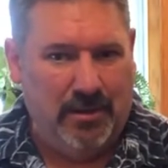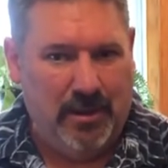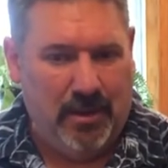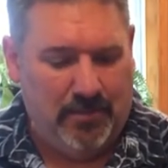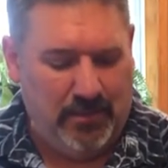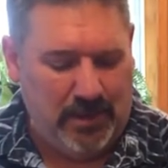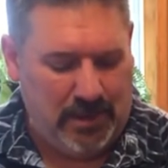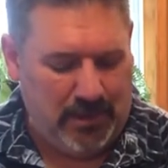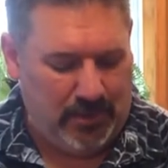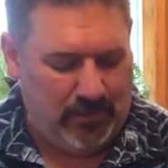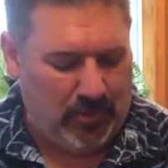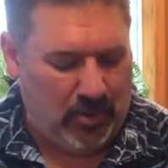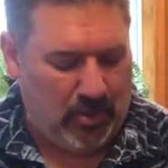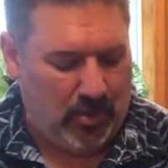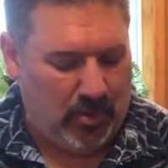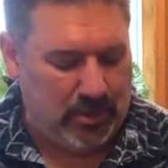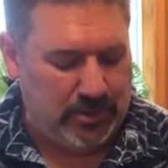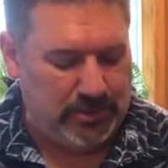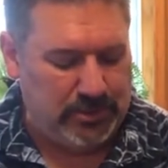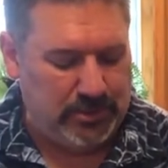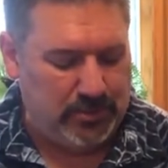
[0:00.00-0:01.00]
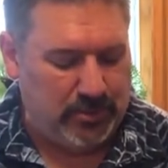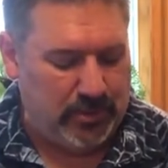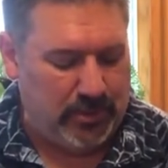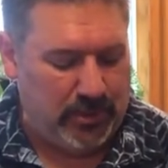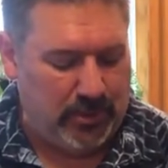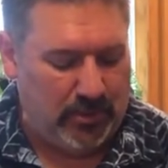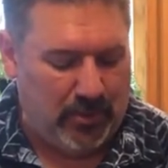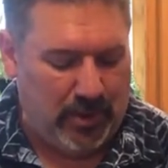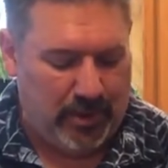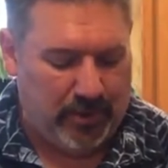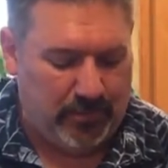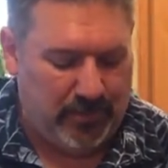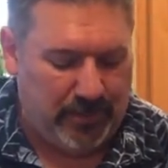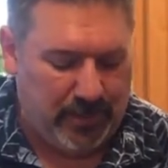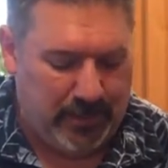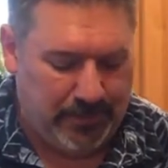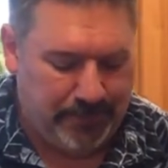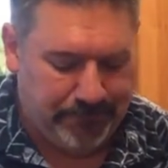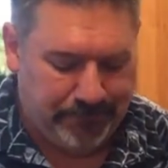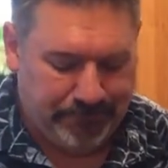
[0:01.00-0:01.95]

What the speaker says: A medium coarse is where you want to be.